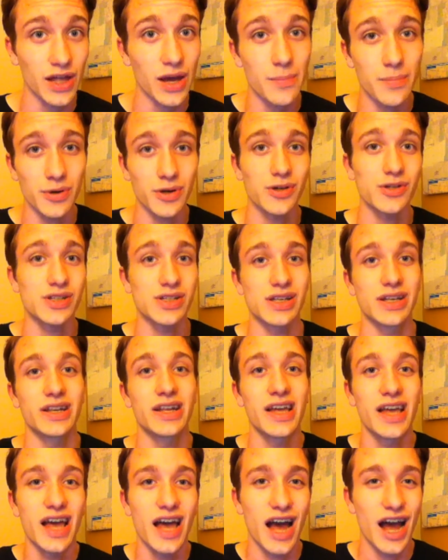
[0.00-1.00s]
you're that
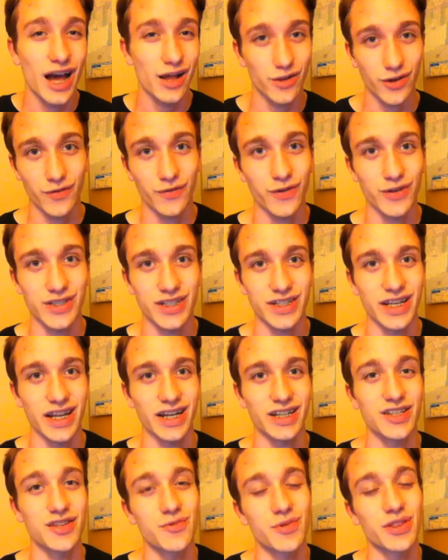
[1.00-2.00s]
person, I look forward to
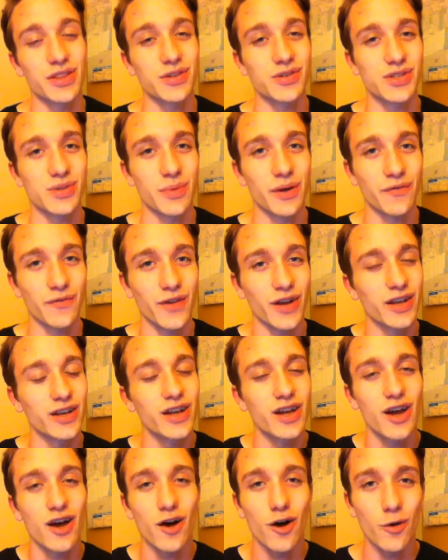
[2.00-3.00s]
connecting with you. So my friend,
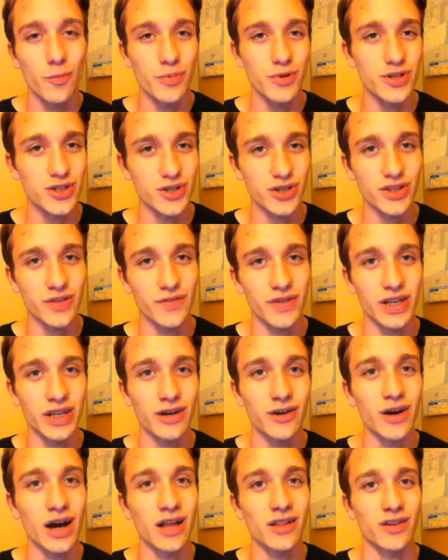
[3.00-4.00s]
hope you enjoyed the
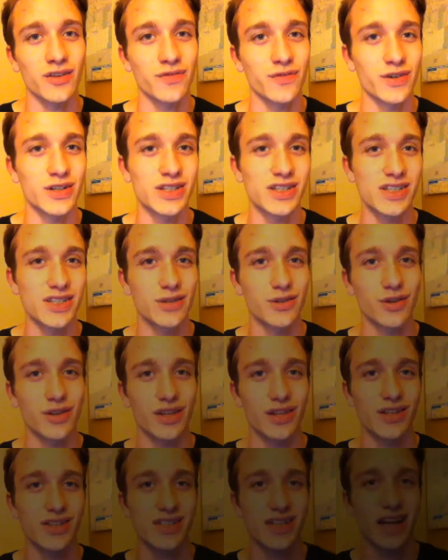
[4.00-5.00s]
video. I look forward to seeing you on the other